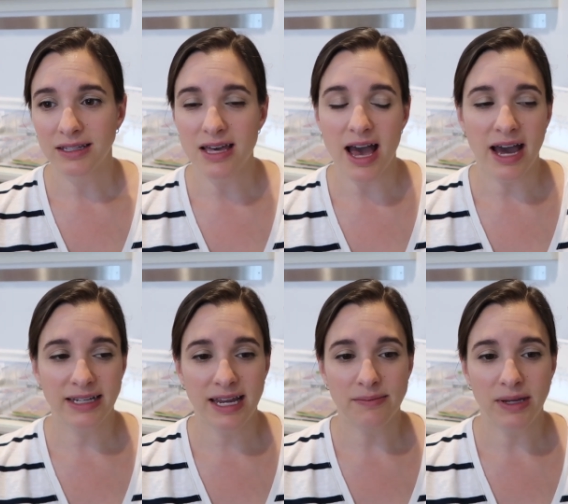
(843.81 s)

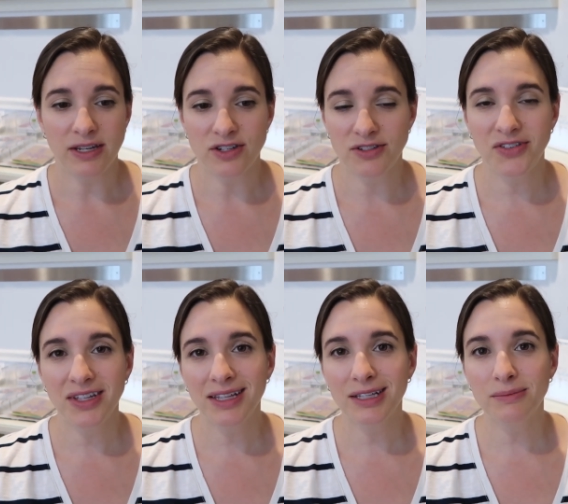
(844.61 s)
that and me just
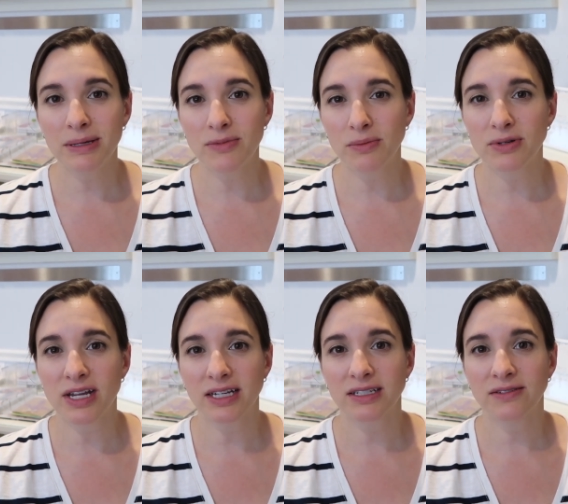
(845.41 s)
feeling a little bit more
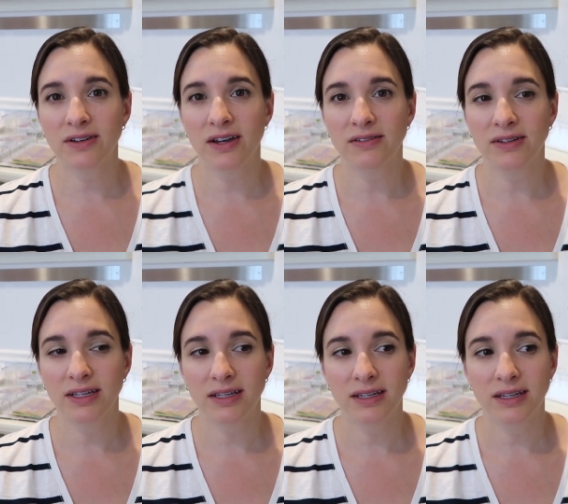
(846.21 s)
protective of
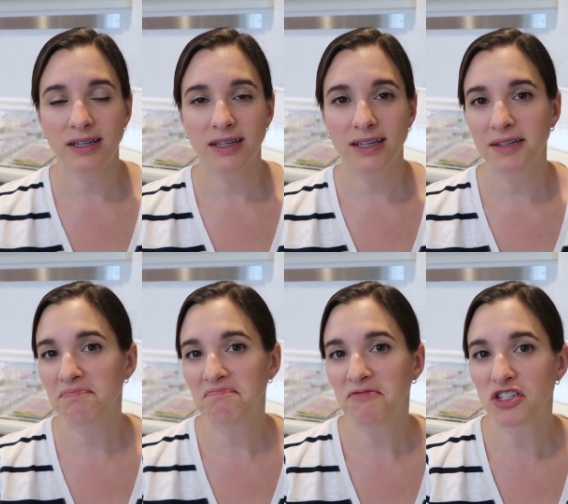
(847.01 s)

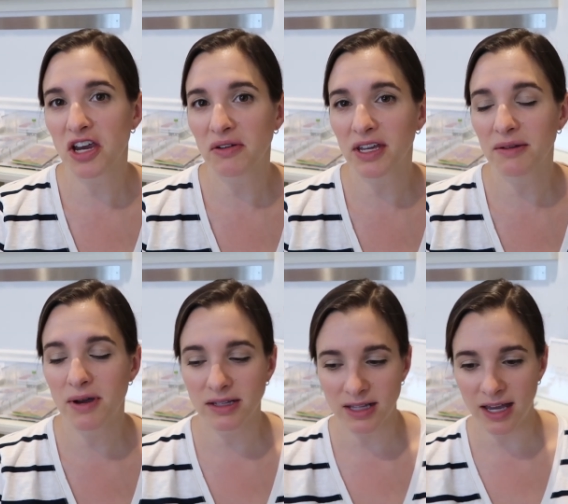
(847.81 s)
sharing
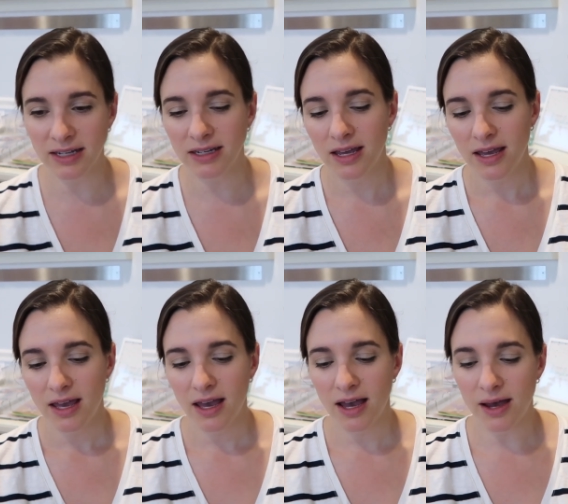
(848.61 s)
him online
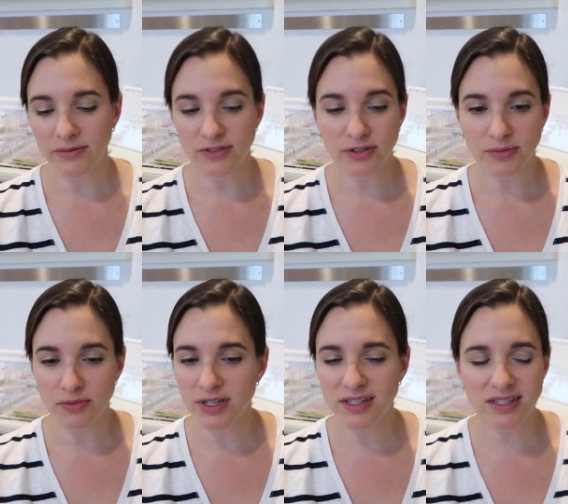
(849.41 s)
um, for
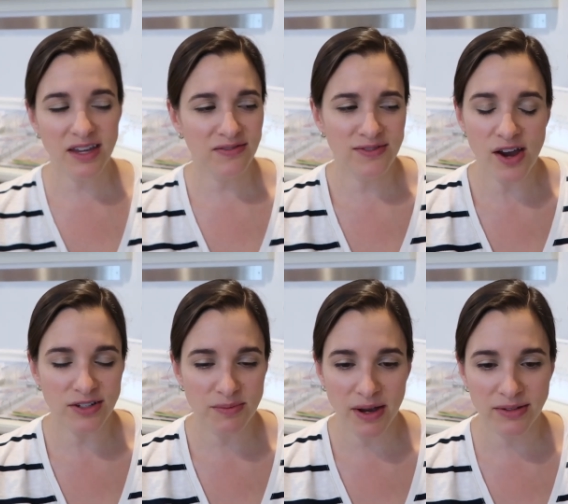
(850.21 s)
reasons I've
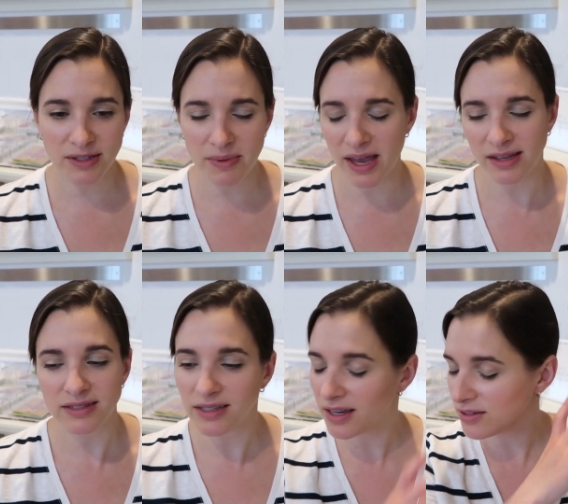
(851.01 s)
talked about in the
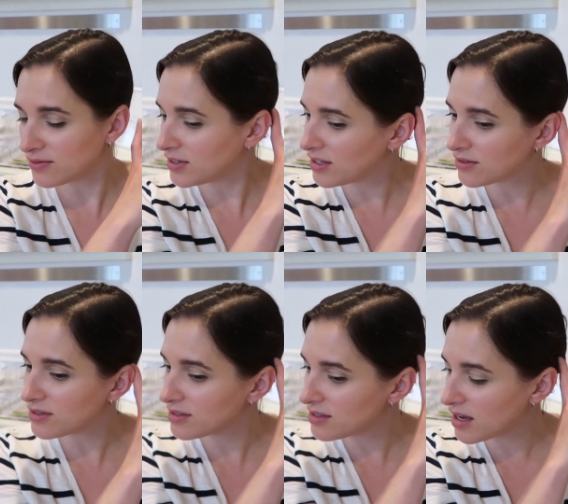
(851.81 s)
past in other
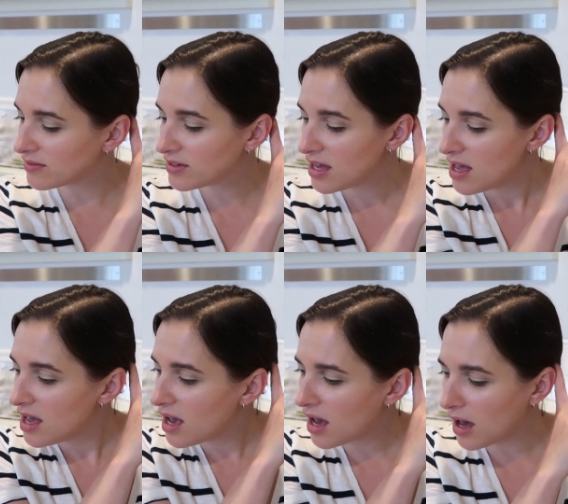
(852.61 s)
videos and stuff.
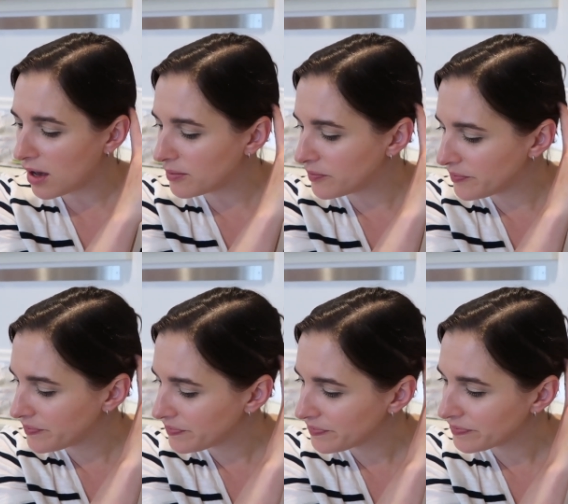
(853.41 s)
Um,
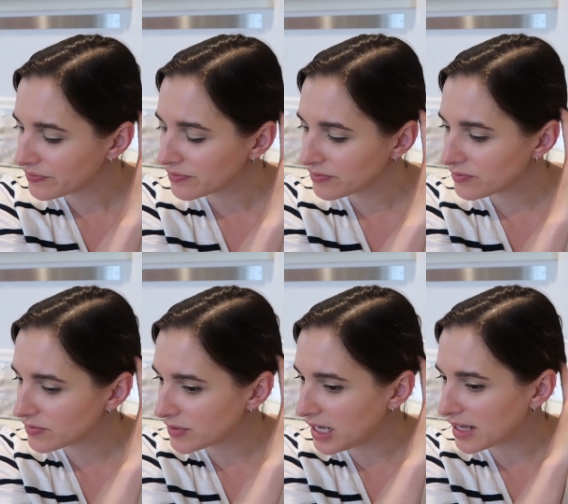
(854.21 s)

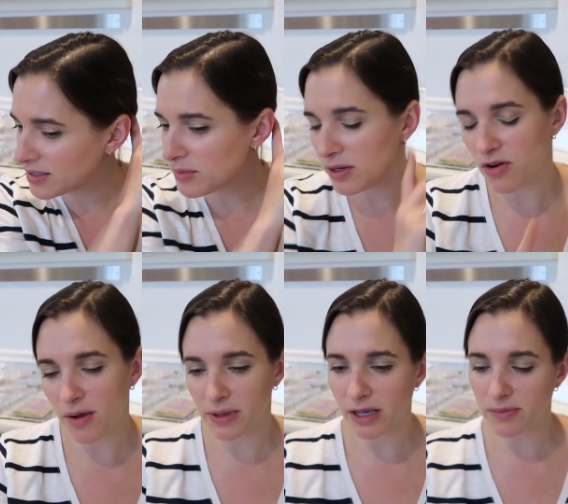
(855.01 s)
He hasn't been
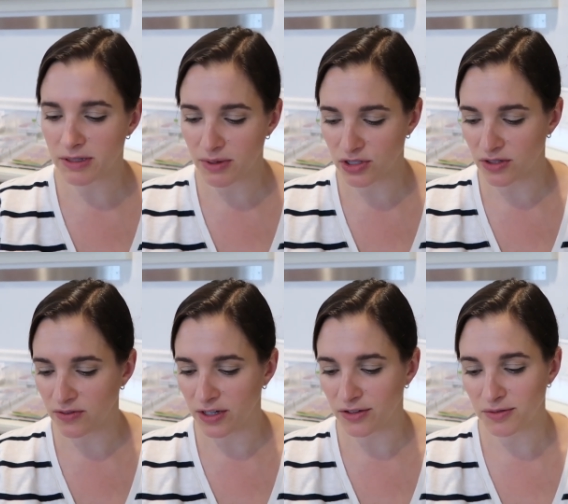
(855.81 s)
cropping up as much in the
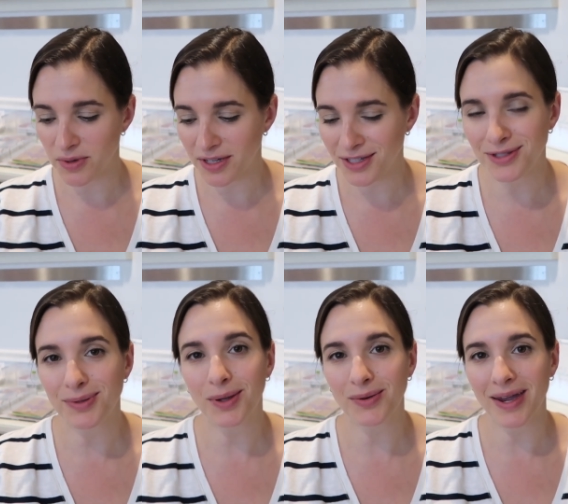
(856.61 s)
videos, but he's
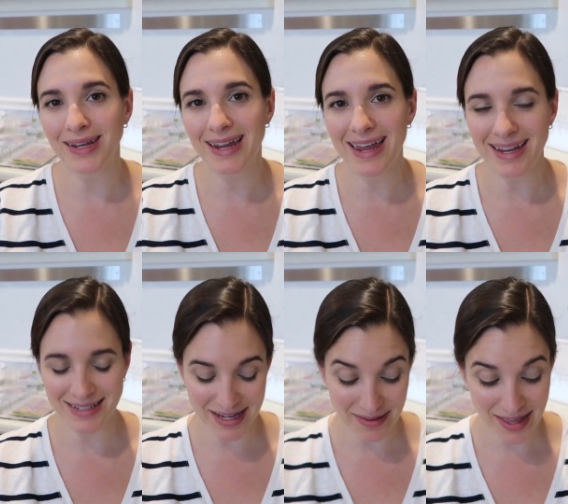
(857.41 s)
doing great,
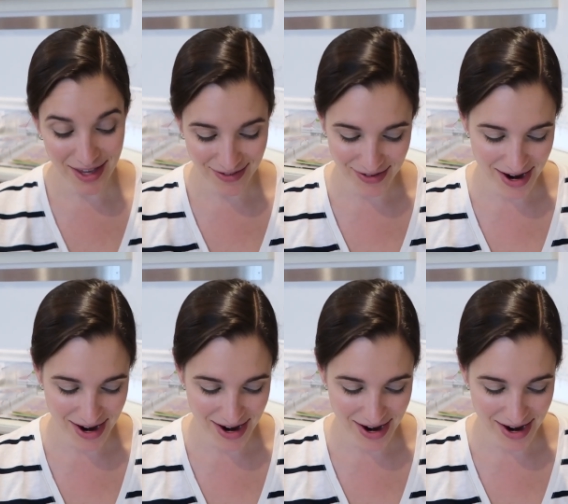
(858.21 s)
and uh, thank you